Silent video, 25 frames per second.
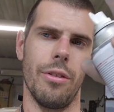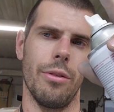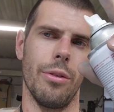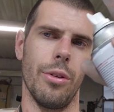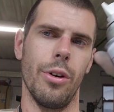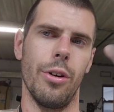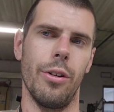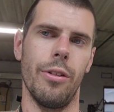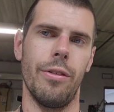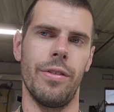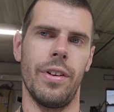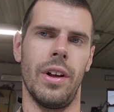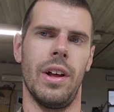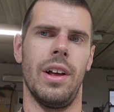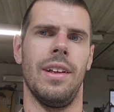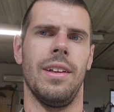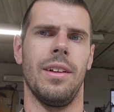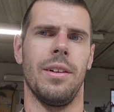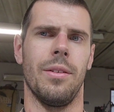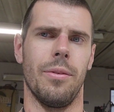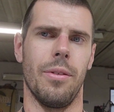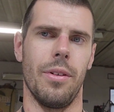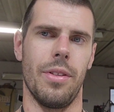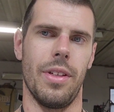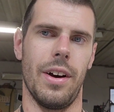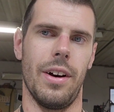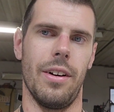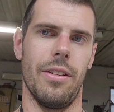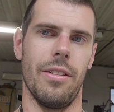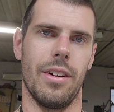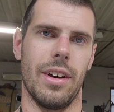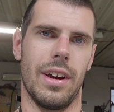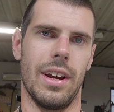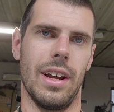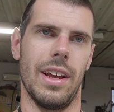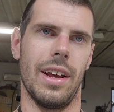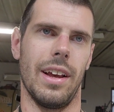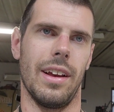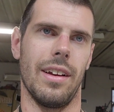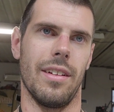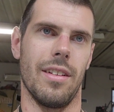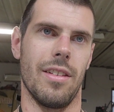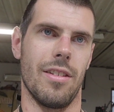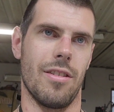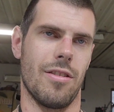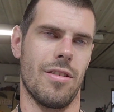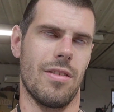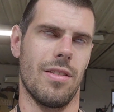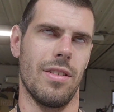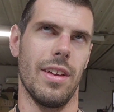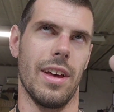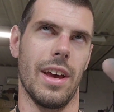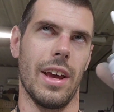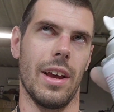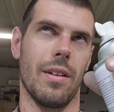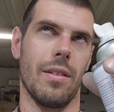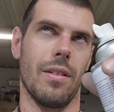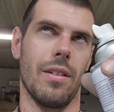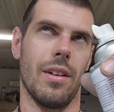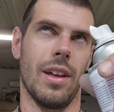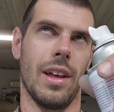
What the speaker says: roof without getting like